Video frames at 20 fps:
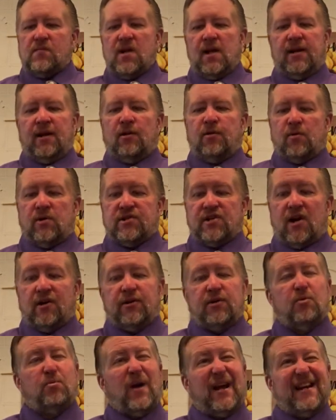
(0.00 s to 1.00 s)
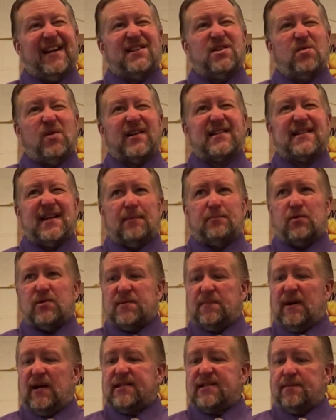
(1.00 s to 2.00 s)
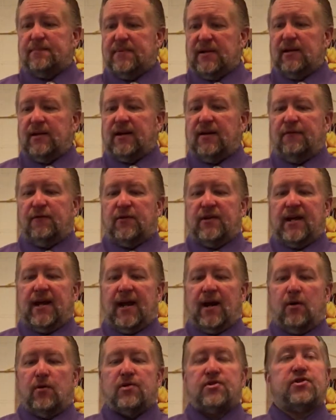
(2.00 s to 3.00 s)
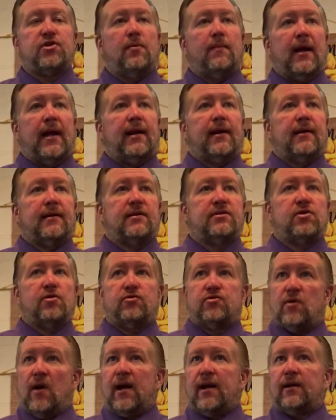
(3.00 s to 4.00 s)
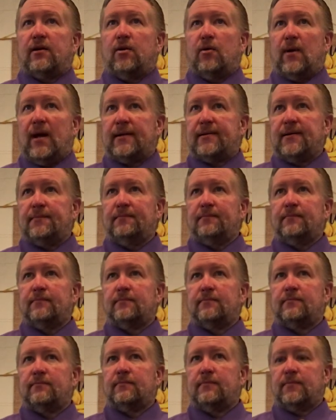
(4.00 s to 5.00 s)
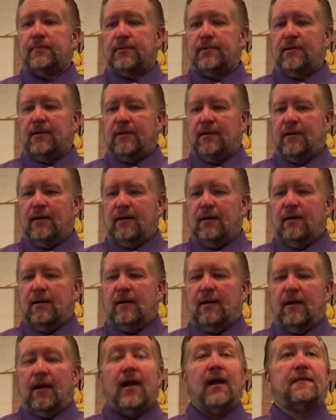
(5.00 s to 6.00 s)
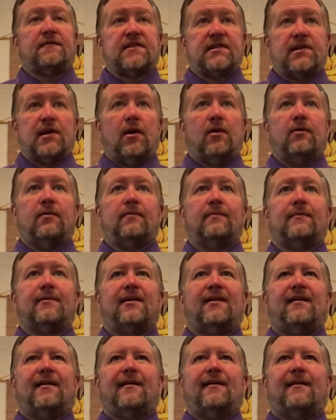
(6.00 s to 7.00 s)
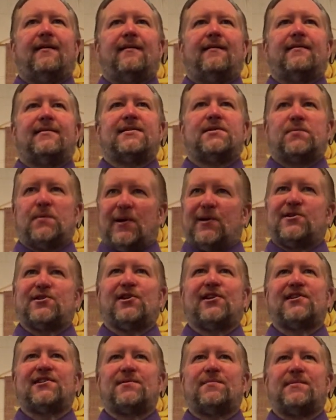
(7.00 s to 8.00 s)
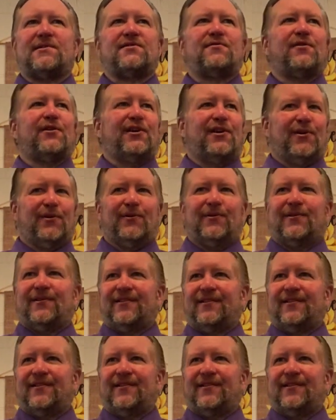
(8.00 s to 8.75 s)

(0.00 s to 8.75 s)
In other words, are you ready to accept responsibility for the errors you make and to try and correct them? If so, Spiritualism is for you.